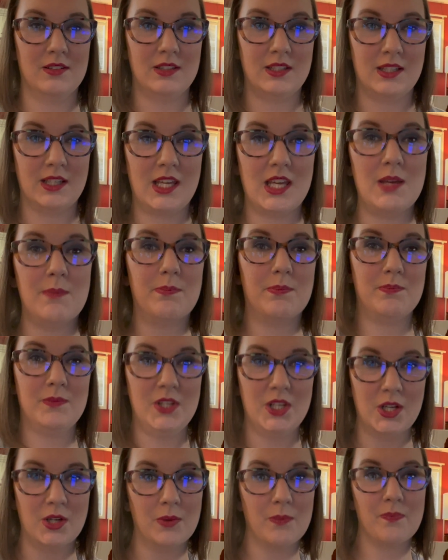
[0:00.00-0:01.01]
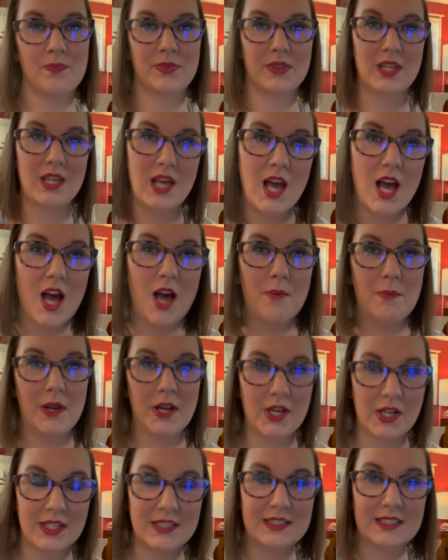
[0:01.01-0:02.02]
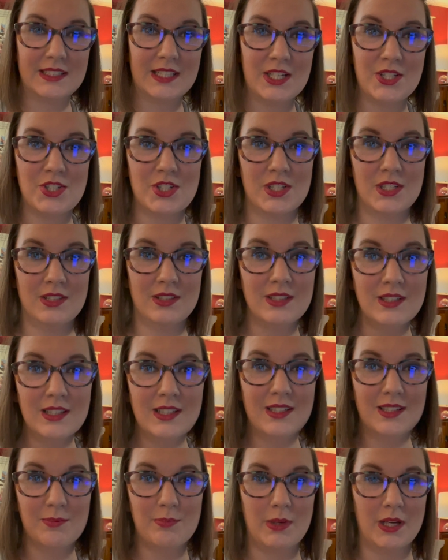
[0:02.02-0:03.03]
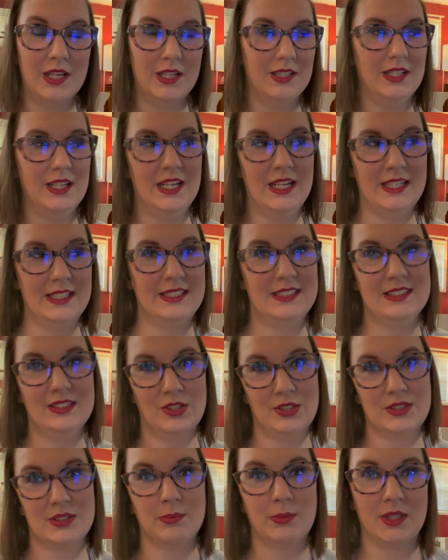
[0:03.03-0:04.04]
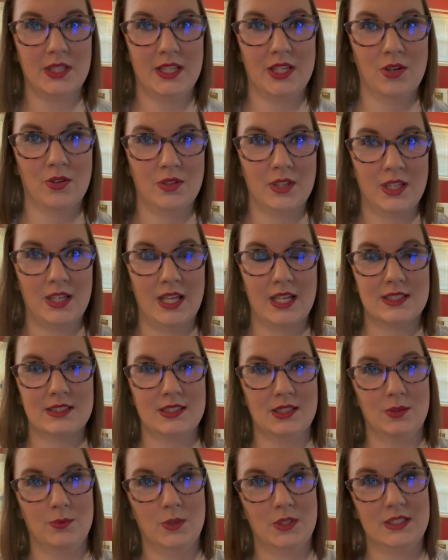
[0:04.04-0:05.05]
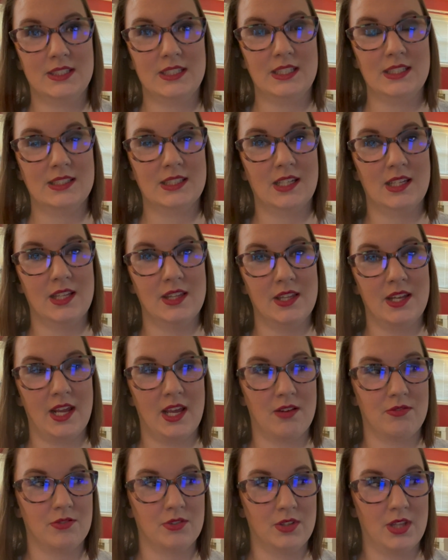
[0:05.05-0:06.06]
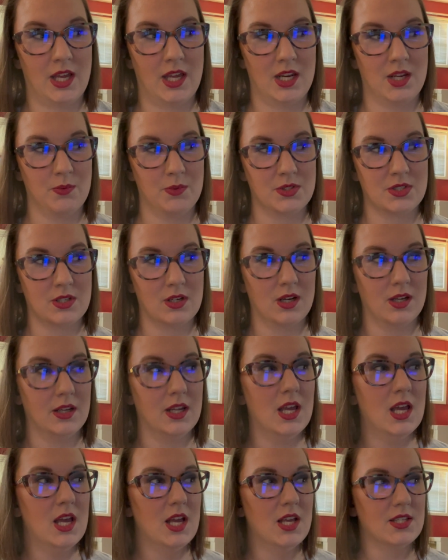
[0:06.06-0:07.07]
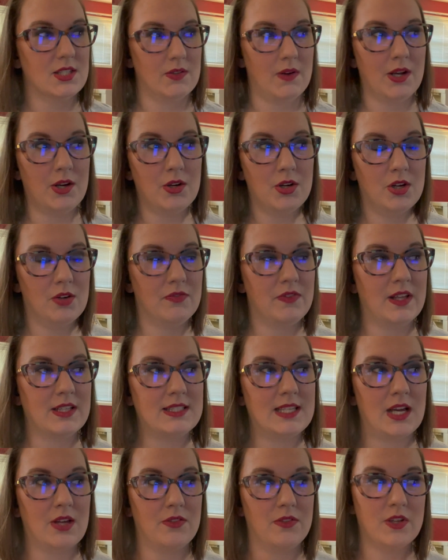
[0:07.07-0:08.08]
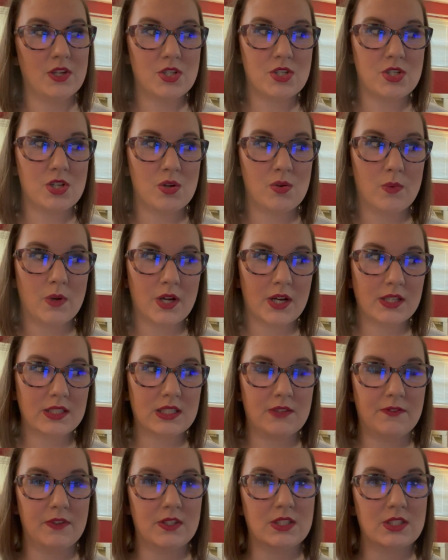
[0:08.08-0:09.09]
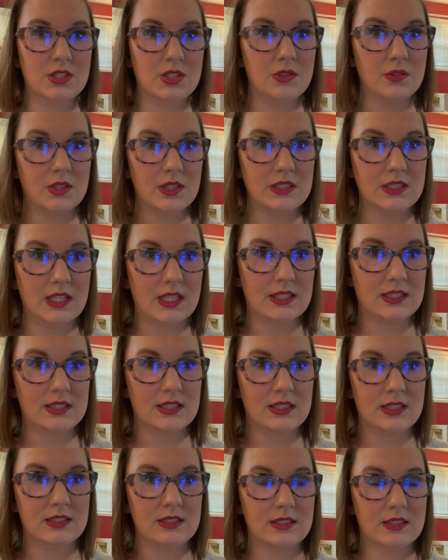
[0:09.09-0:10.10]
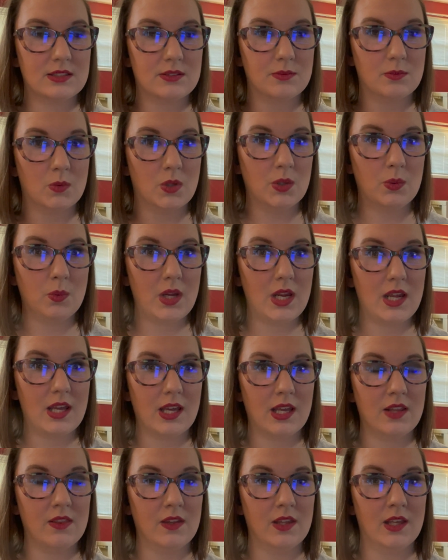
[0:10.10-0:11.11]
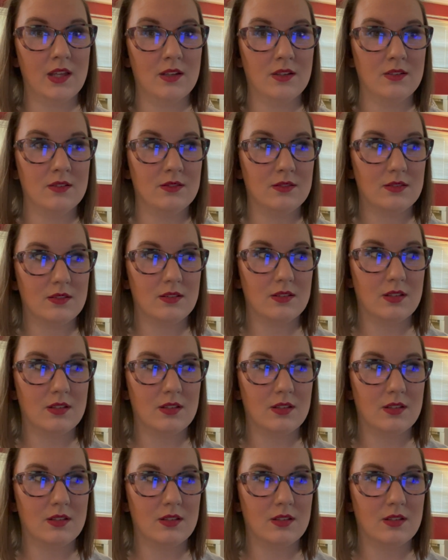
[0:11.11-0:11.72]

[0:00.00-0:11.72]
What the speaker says: keep, you know, America's attention. But it ultimately only lasted one season. And then after that, it was gone. So I don't know if that's how this show works. If it's two contestants 1 week and then